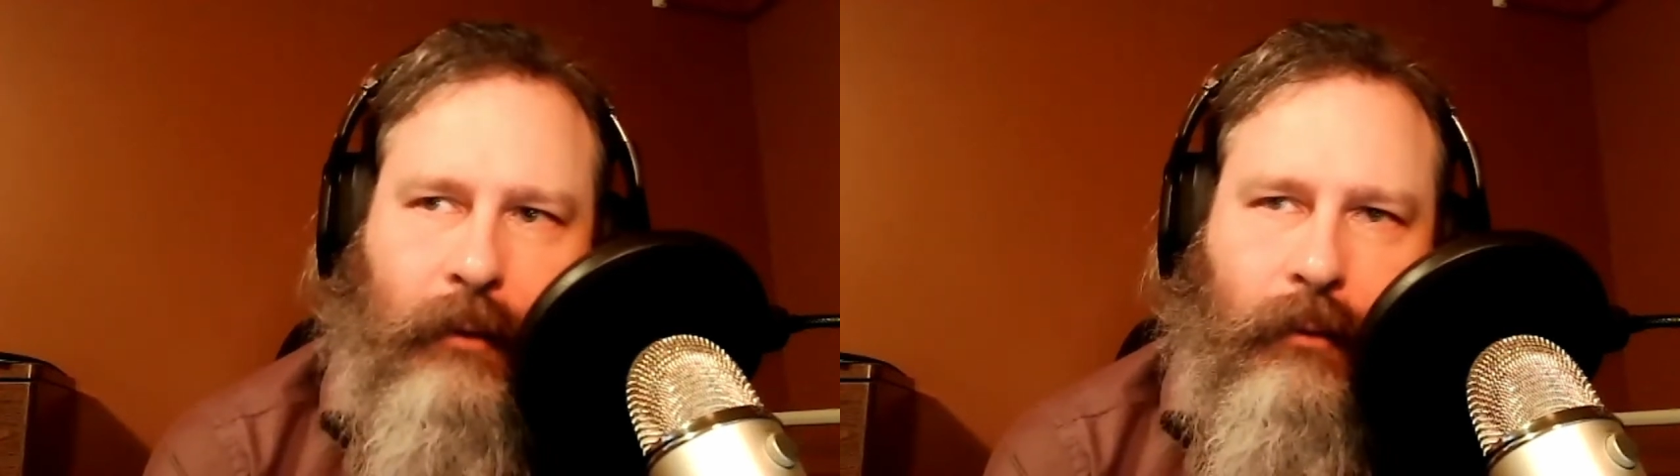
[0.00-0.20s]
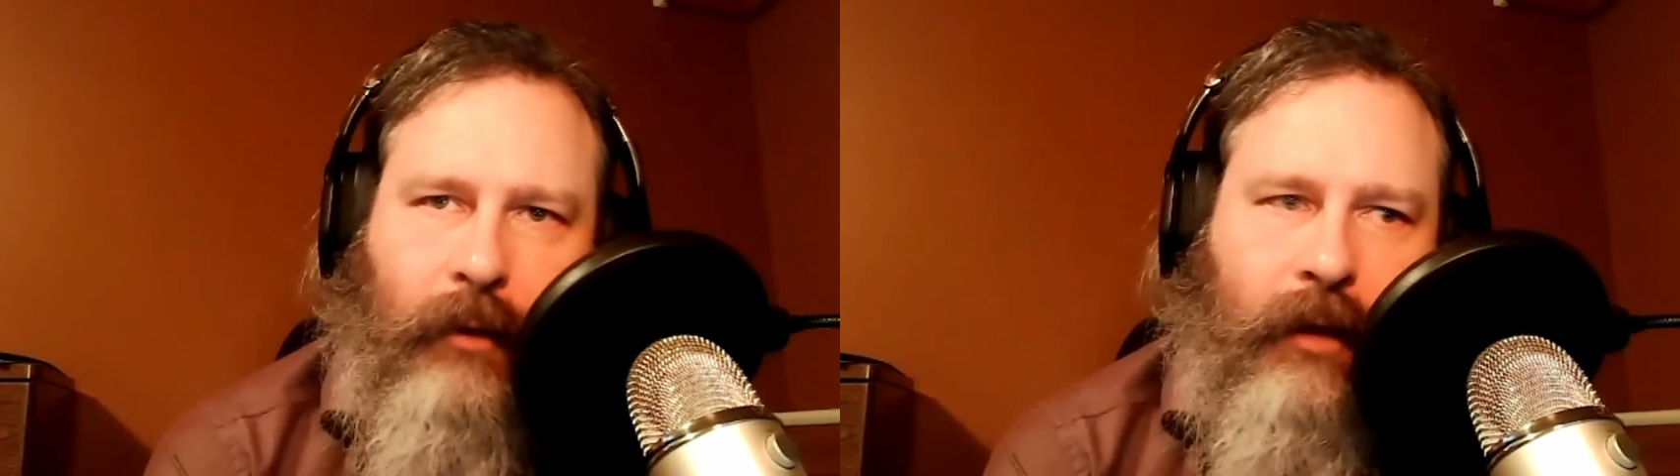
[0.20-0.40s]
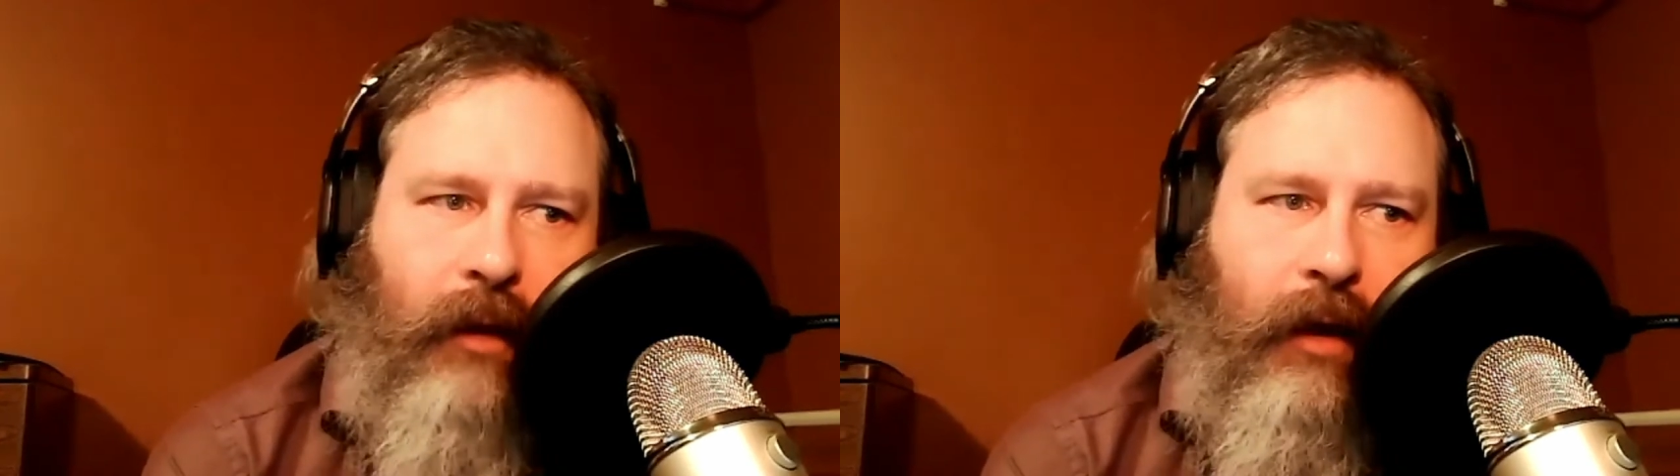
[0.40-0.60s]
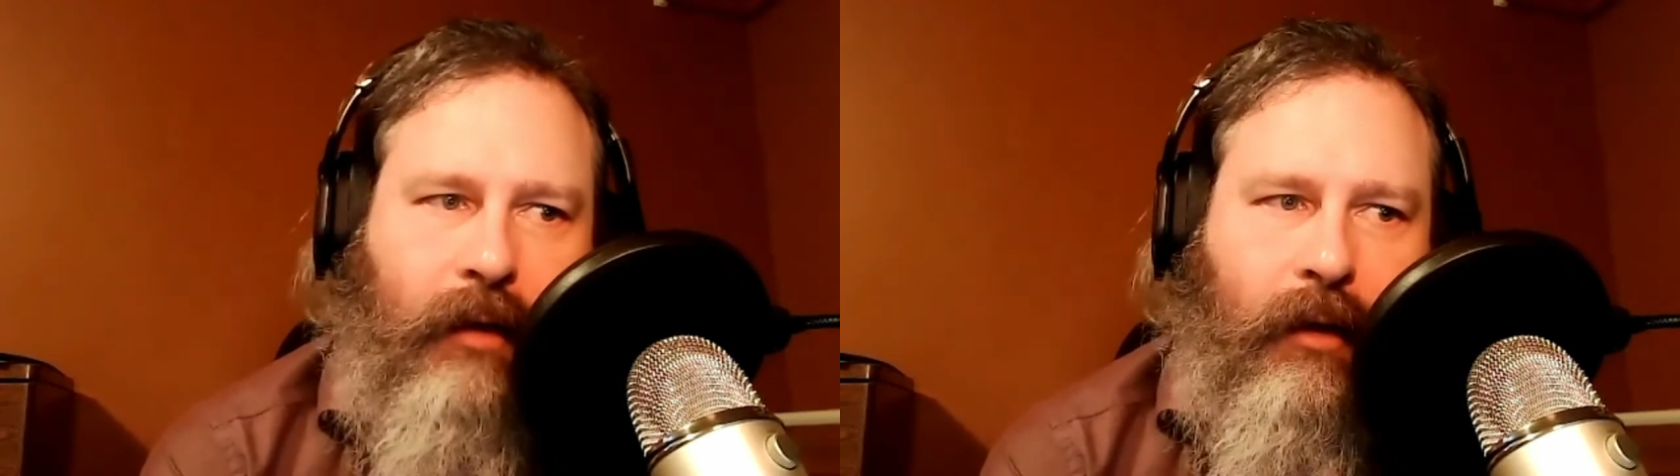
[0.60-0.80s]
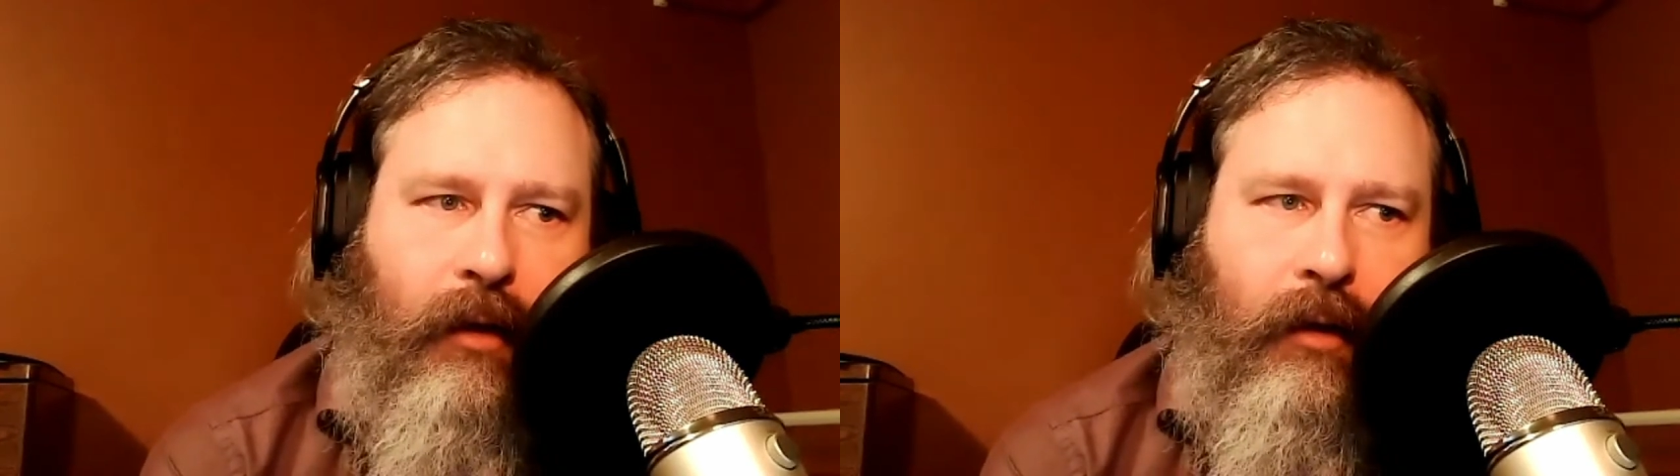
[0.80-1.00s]
I really
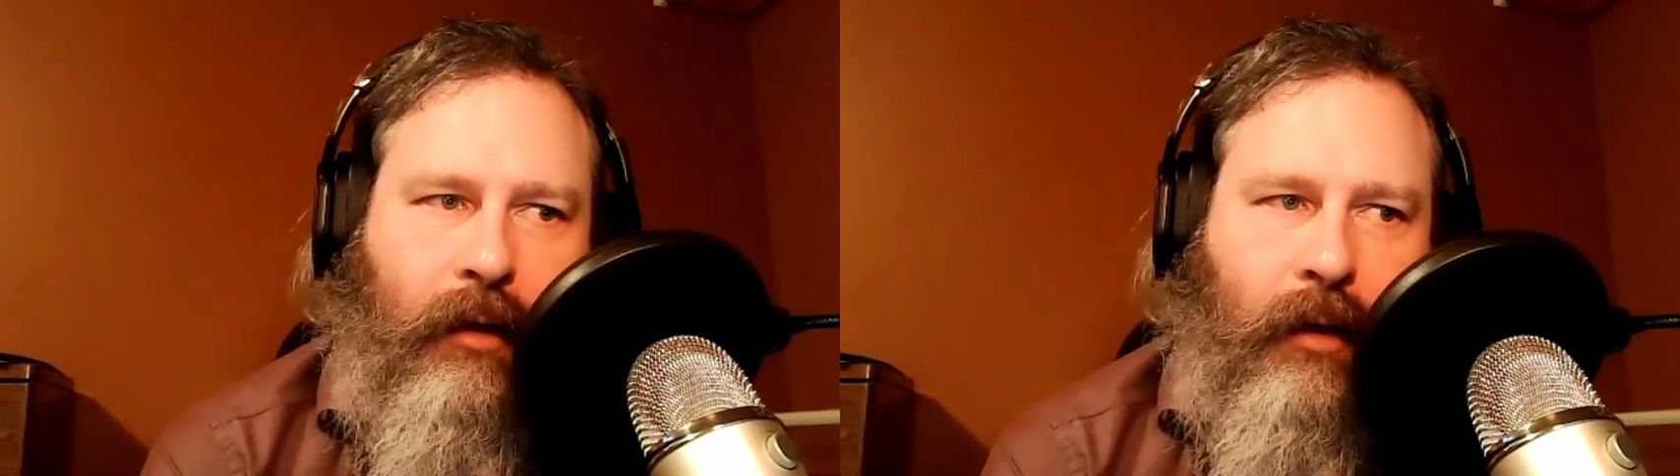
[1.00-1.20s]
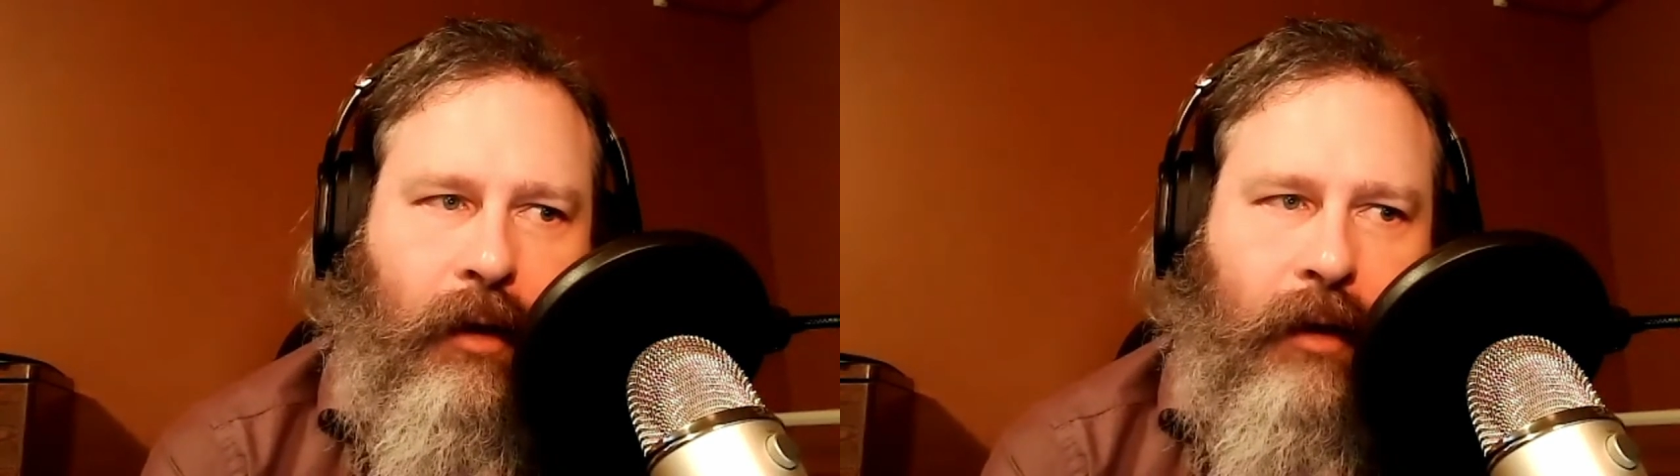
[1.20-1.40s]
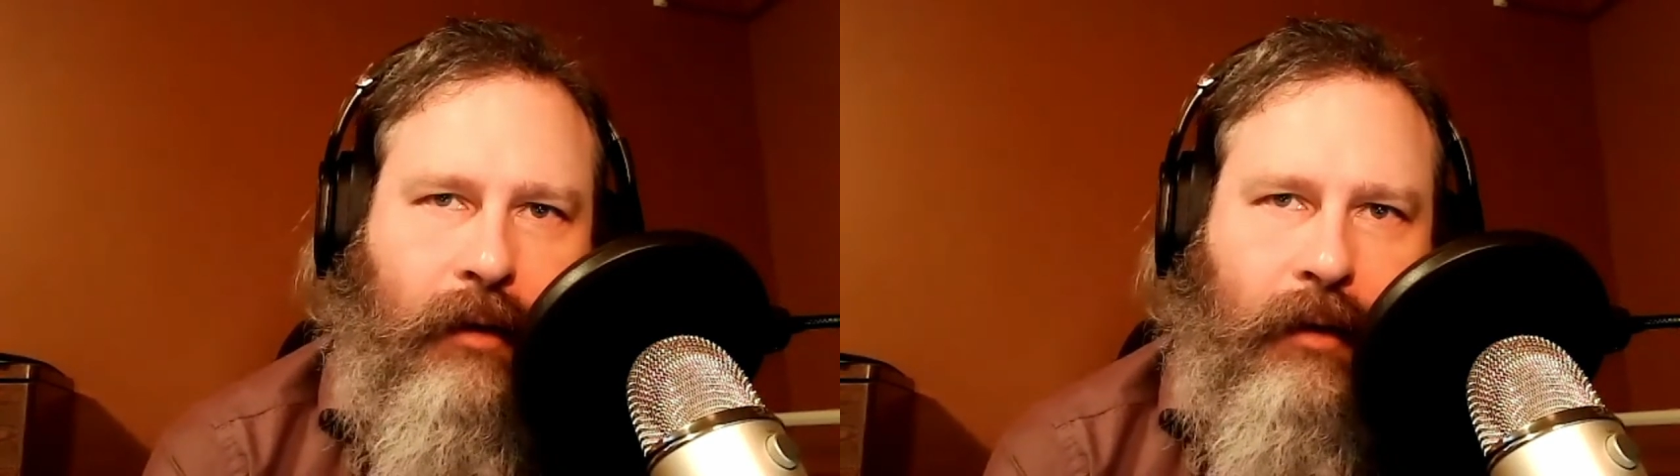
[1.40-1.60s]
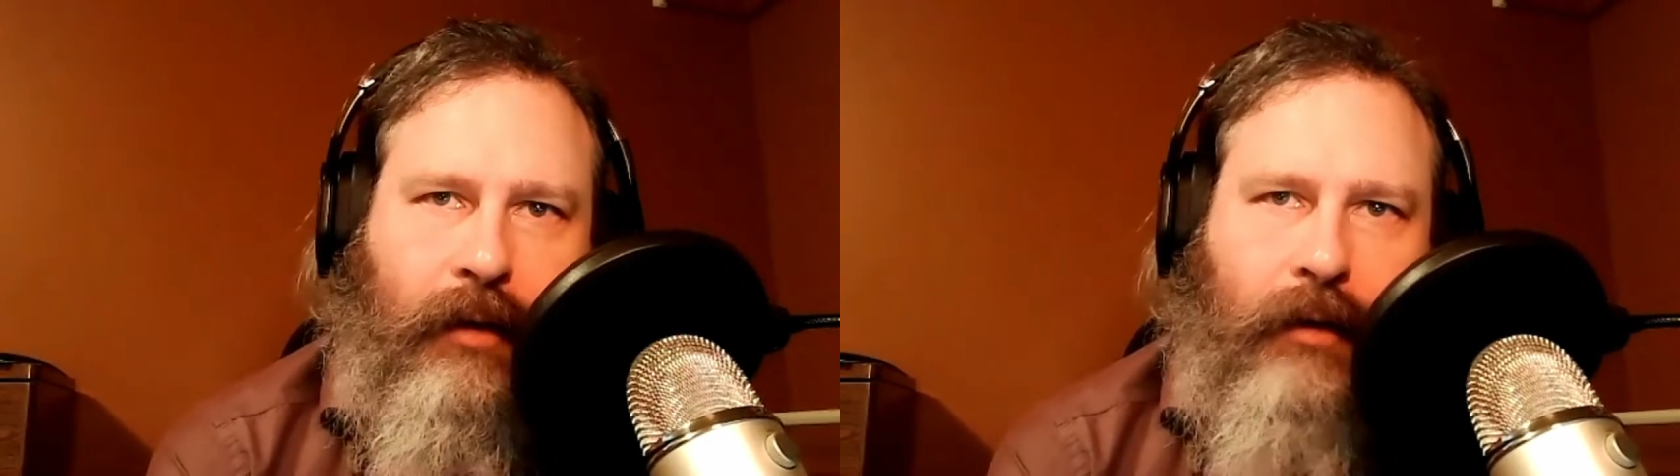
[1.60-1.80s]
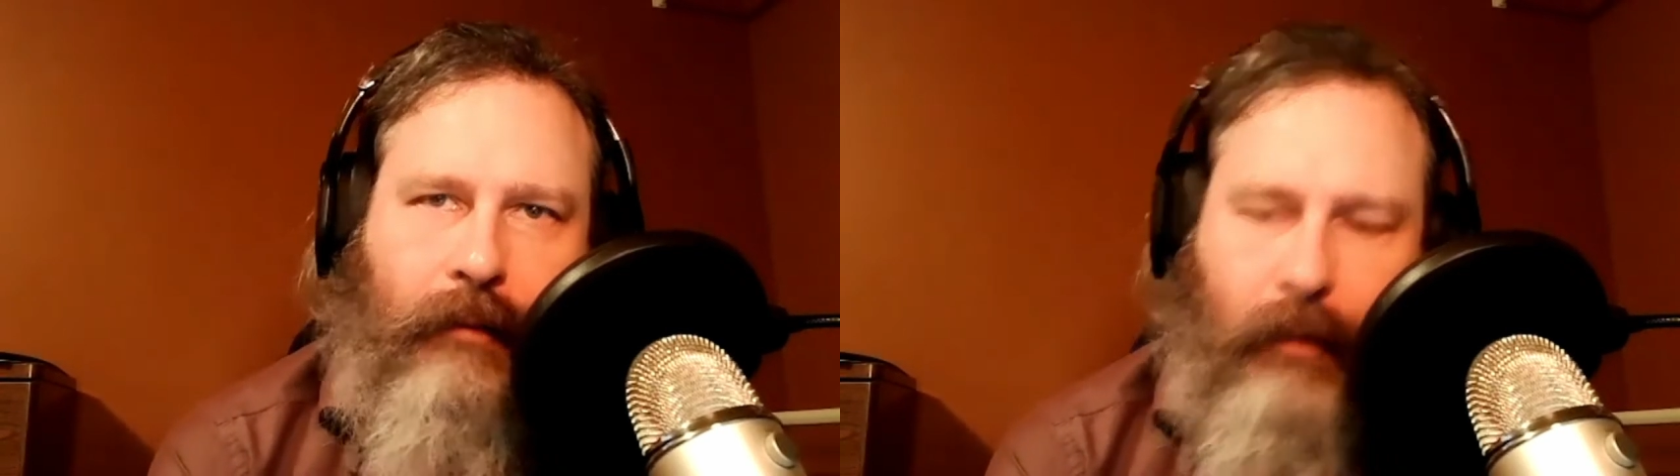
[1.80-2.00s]
like the
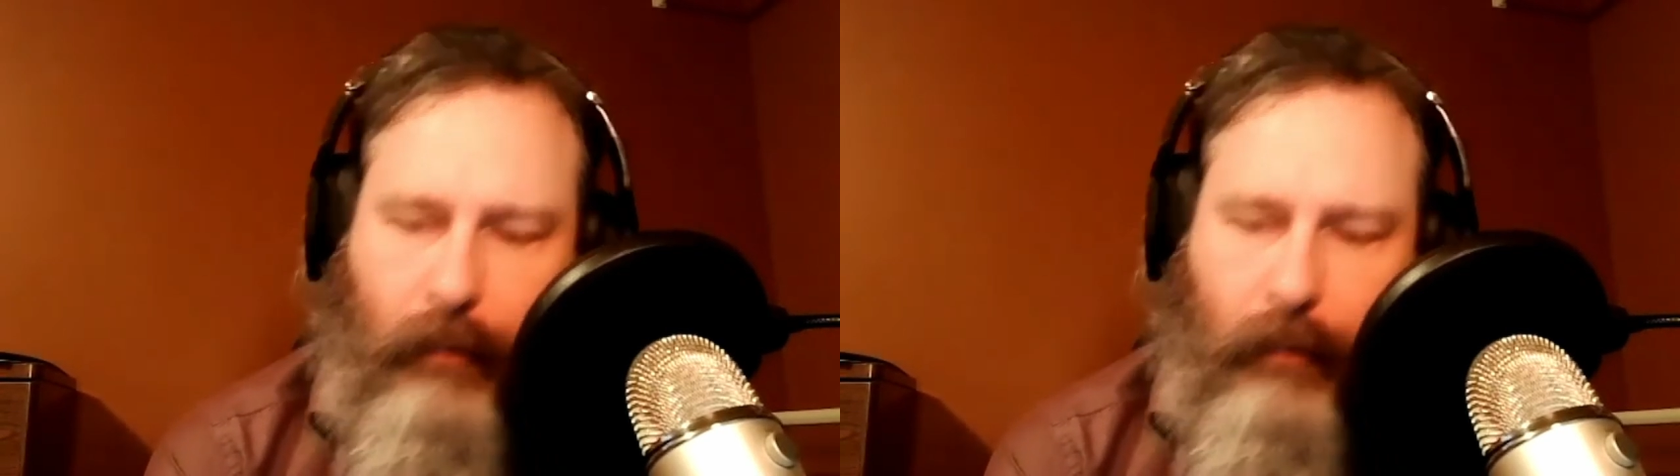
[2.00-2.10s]
idea of